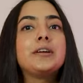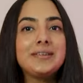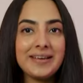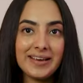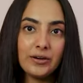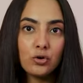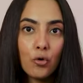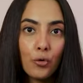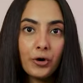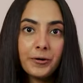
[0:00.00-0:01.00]
their day in
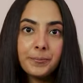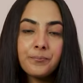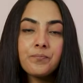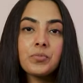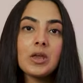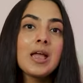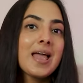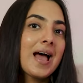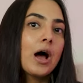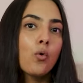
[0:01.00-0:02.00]
court.
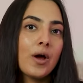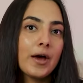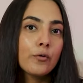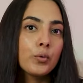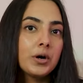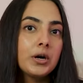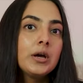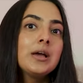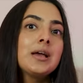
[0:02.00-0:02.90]
However,